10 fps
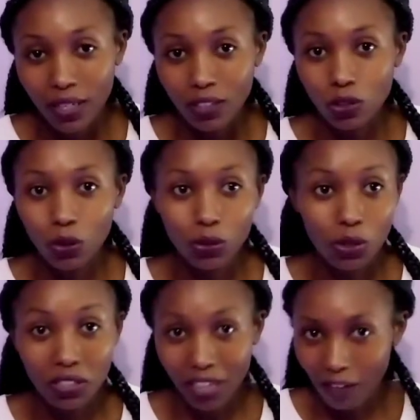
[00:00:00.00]
So you
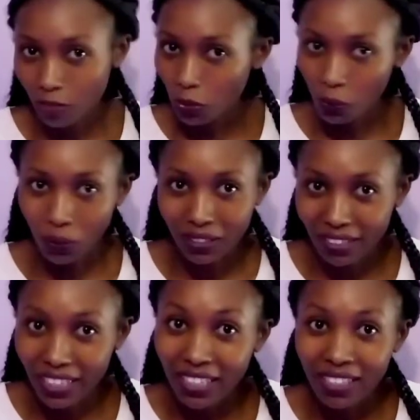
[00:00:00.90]
don't have to
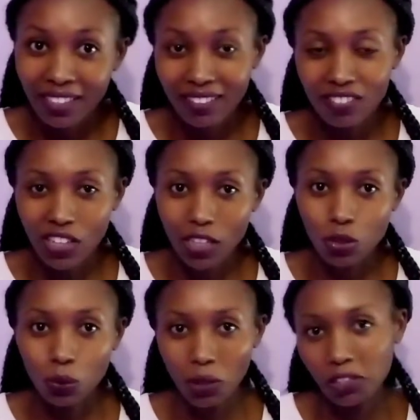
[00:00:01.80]
worry.
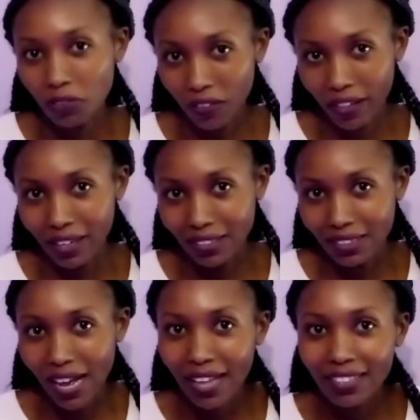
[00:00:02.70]
Just wait for the
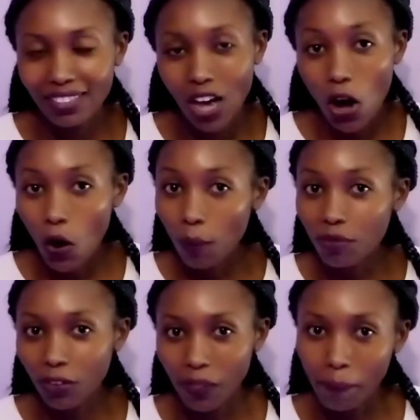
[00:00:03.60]
result. Hope
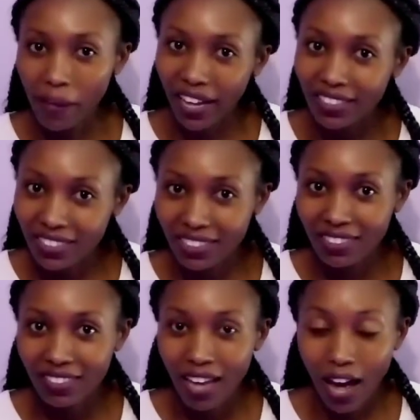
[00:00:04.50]
for the best
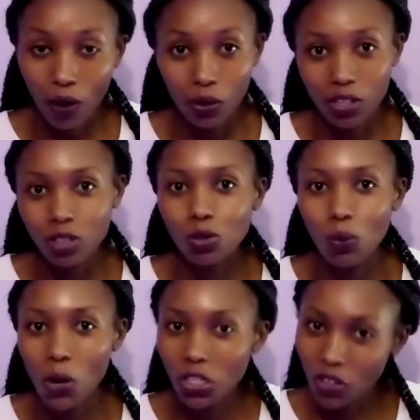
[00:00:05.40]
according to
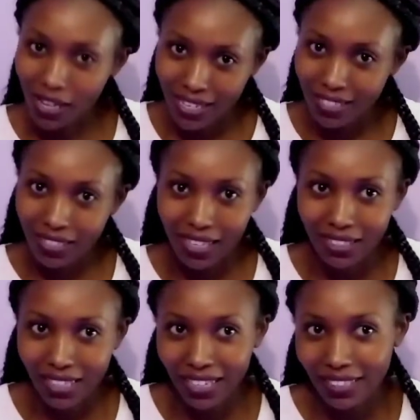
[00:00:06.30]
what your
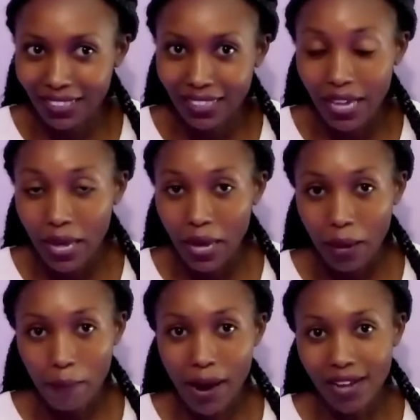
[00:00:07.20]
interest is.
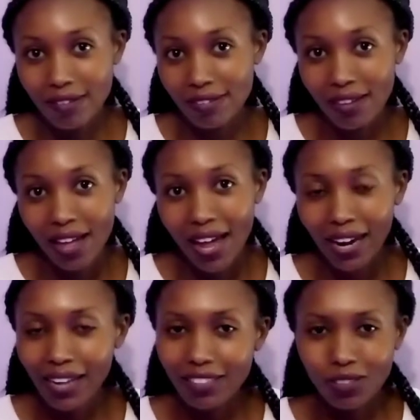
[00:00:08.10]
But
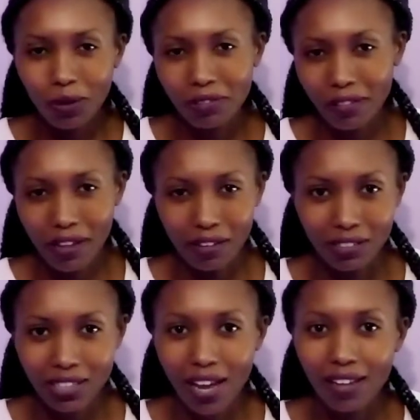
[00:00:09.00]
let not the
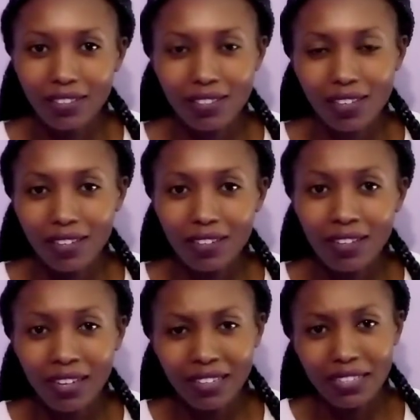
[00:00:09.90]
result
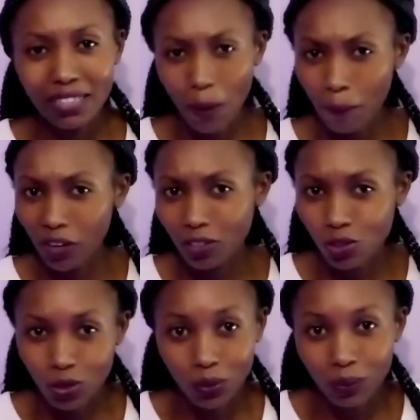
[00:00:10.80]

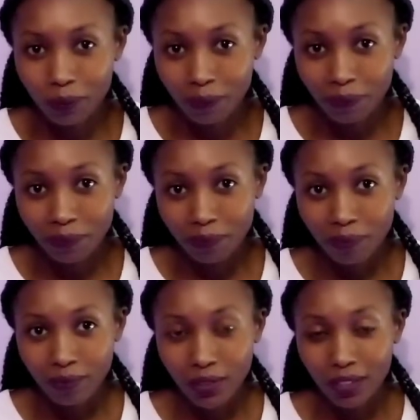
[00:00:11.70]
disappoint you.
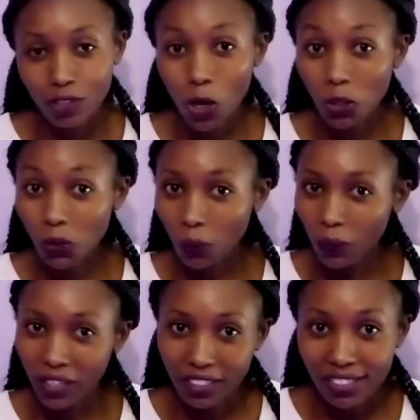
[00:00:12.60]
Don't
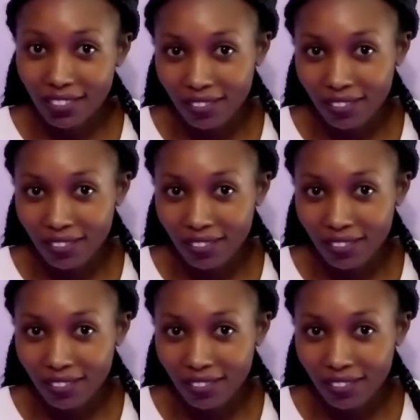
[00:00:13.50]
quit.